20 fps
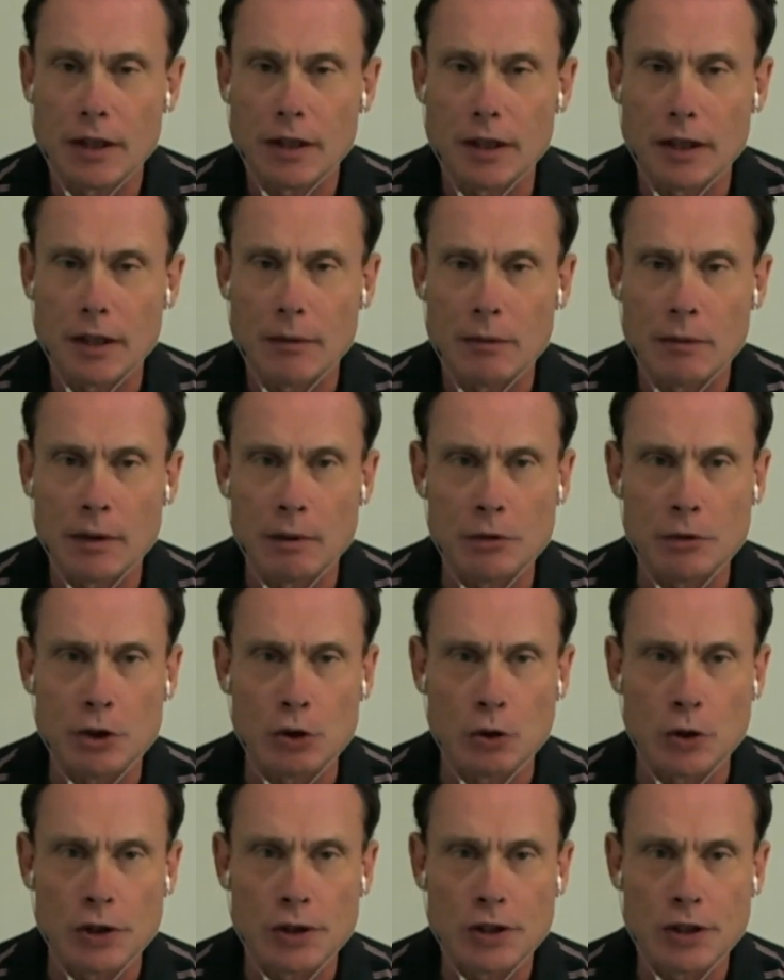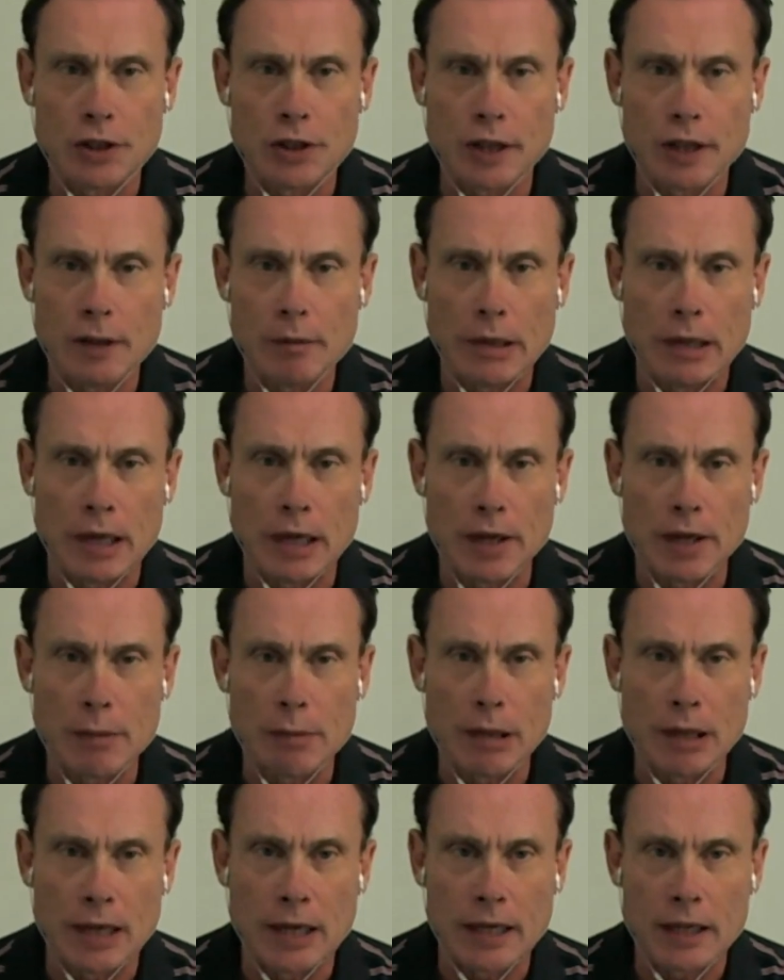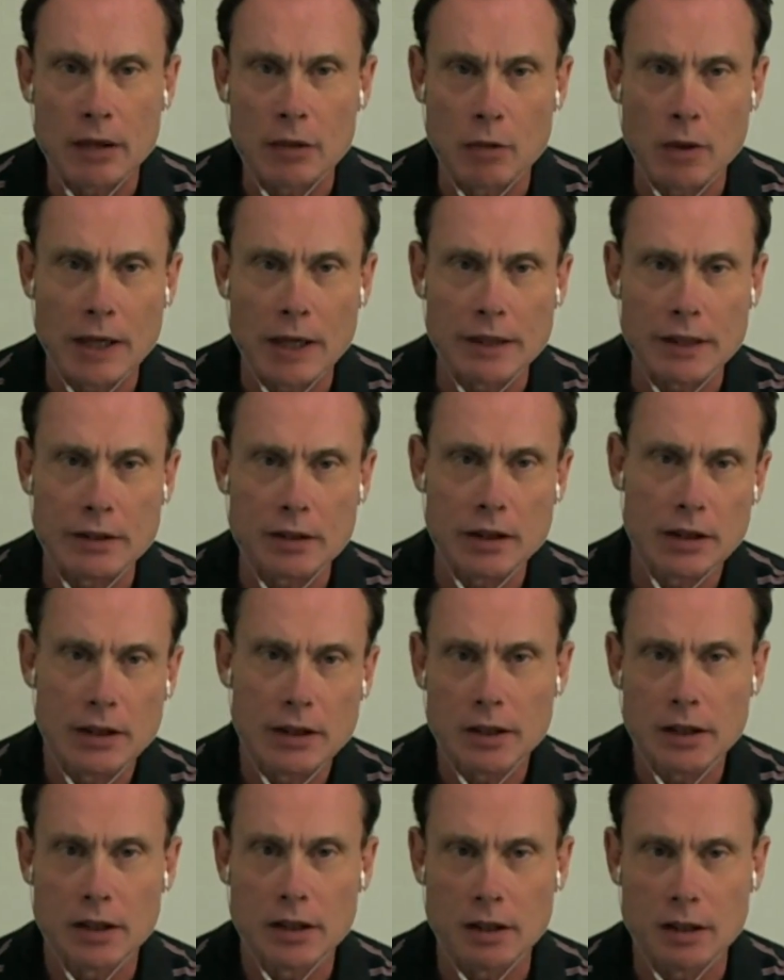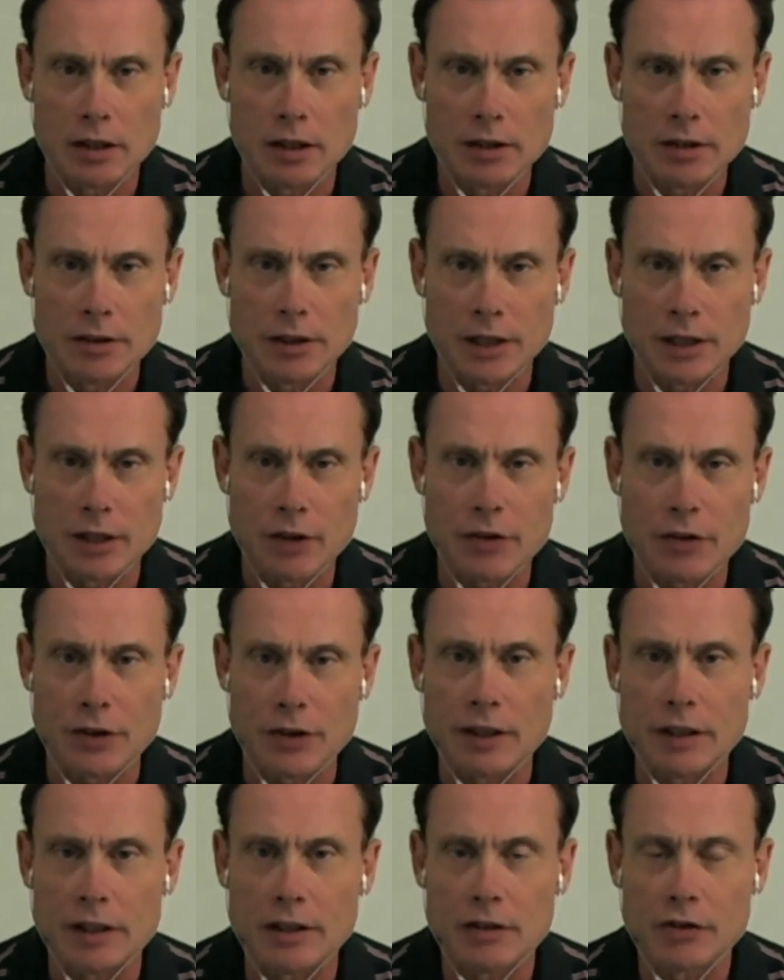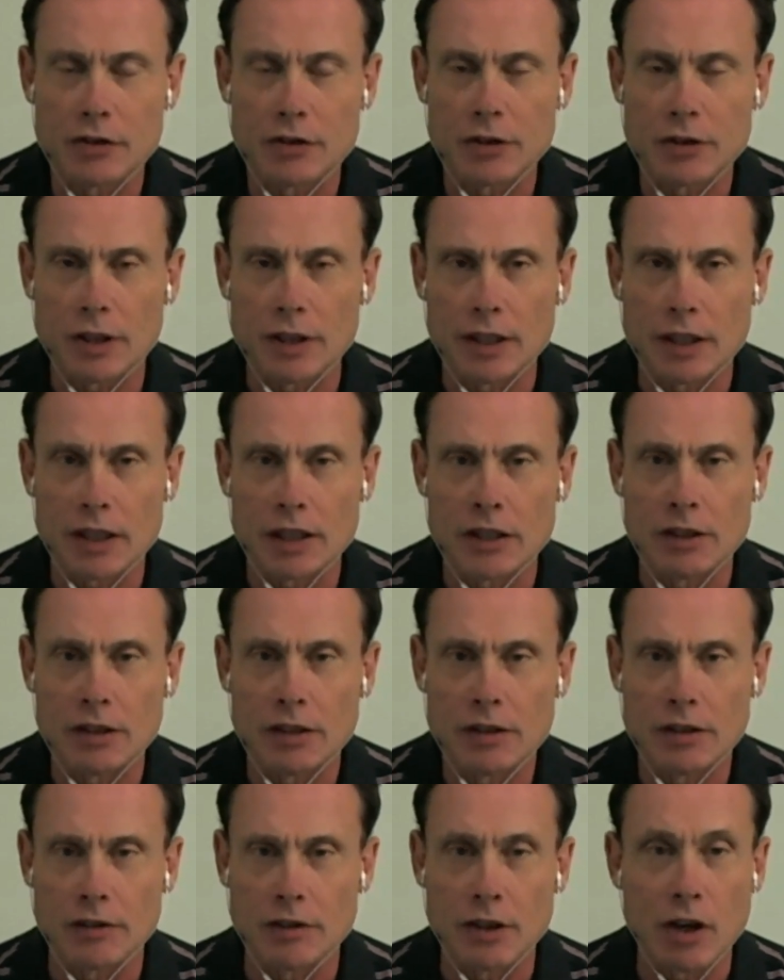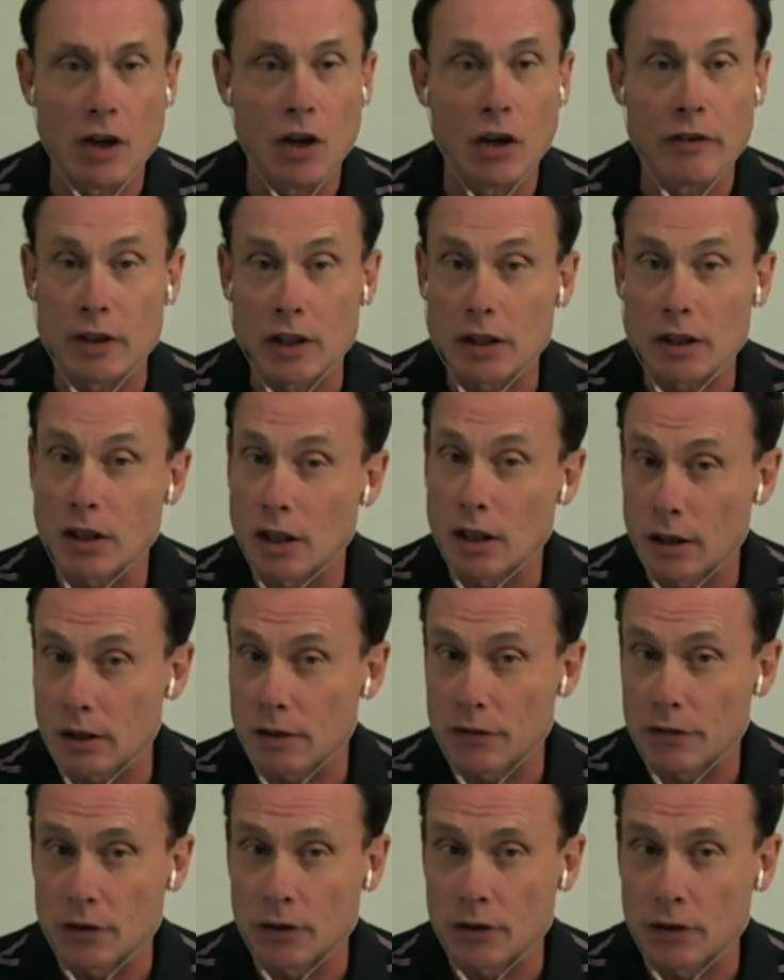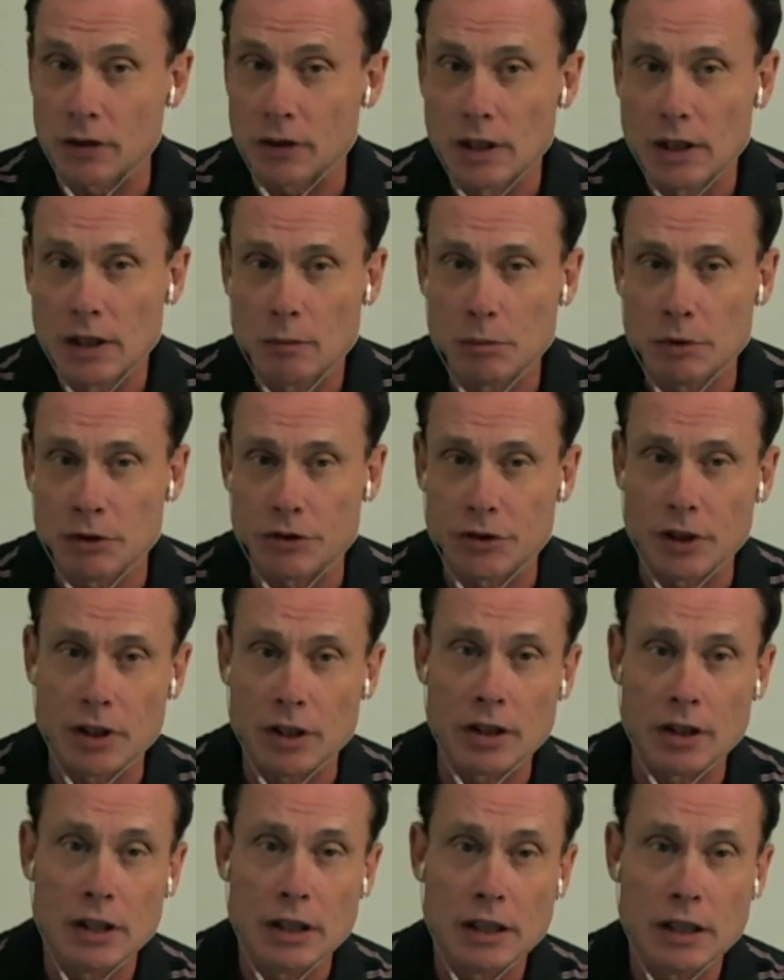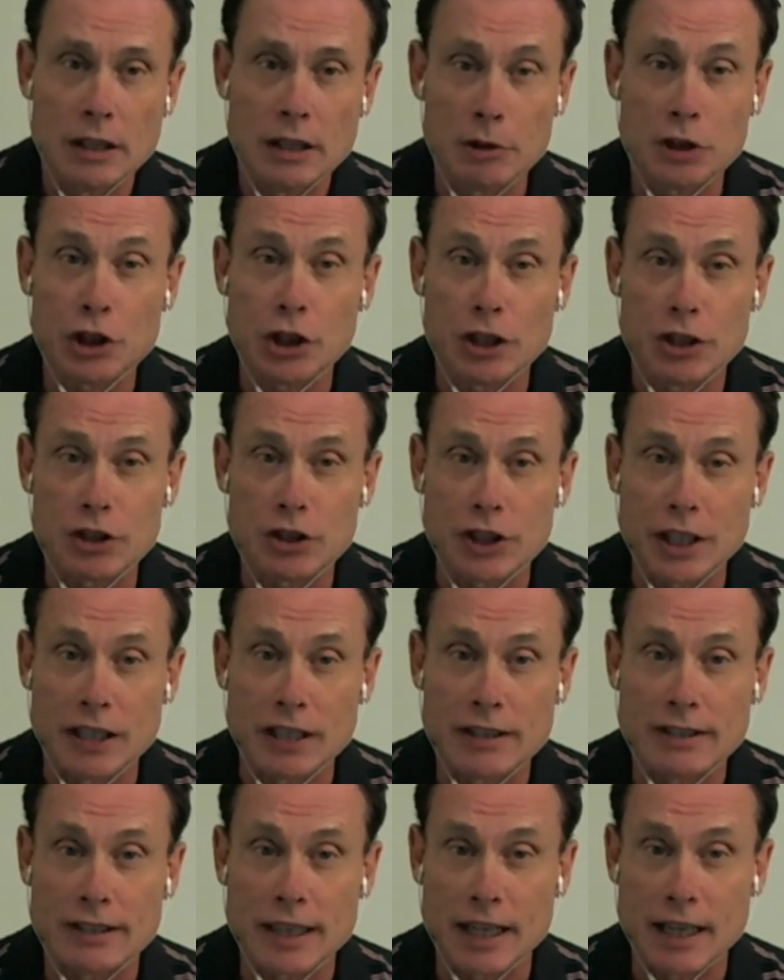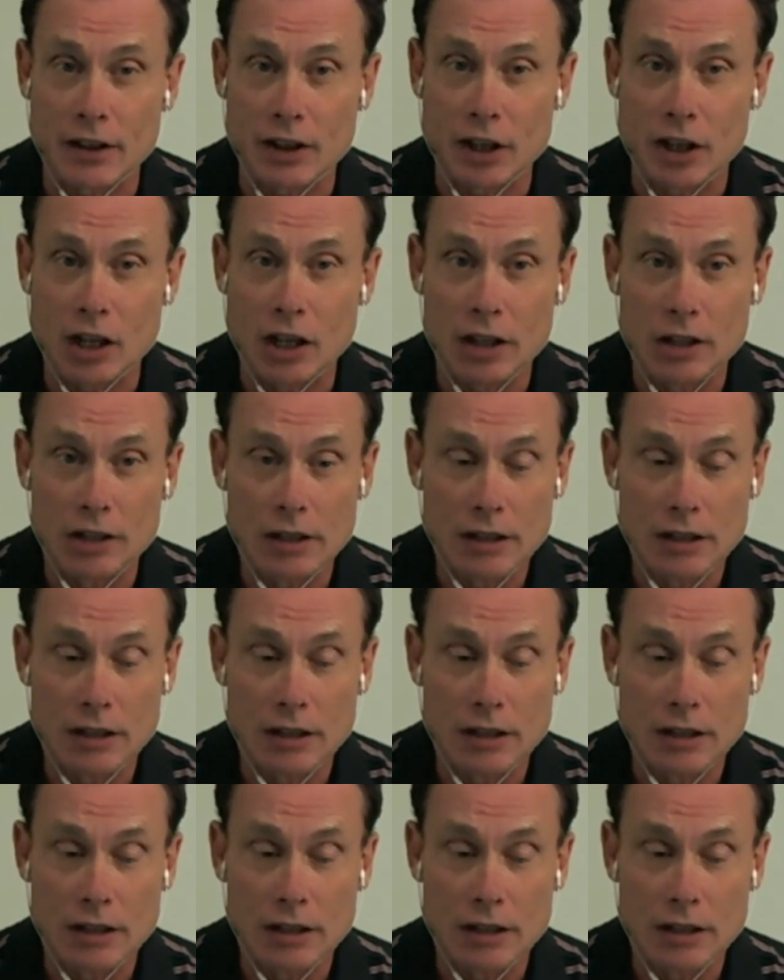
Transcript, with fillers: Um, I'm joined today by the black and white uh, Dan Thies and the other colorful Michelle, Michelle Chance Sangfong.